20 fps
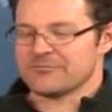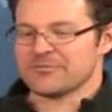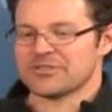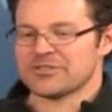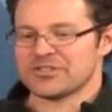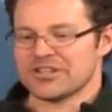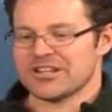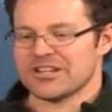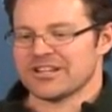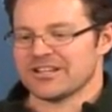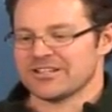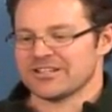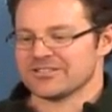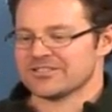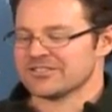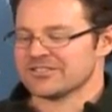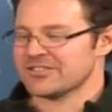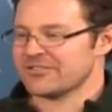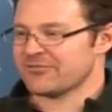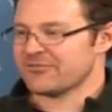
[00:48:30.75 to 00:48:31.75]
of
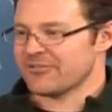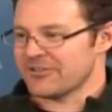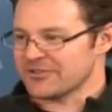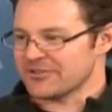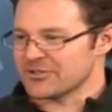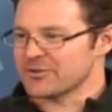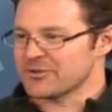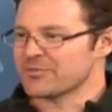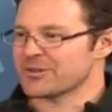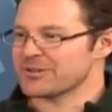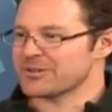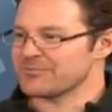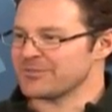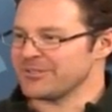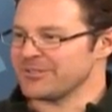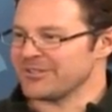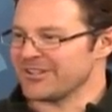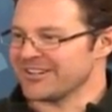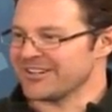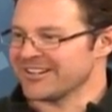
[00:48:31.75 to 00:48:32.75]
machines for their
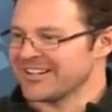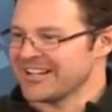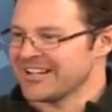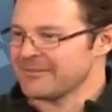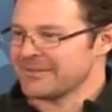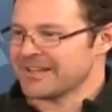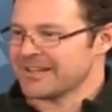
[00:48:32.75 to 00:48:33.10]
supercomputer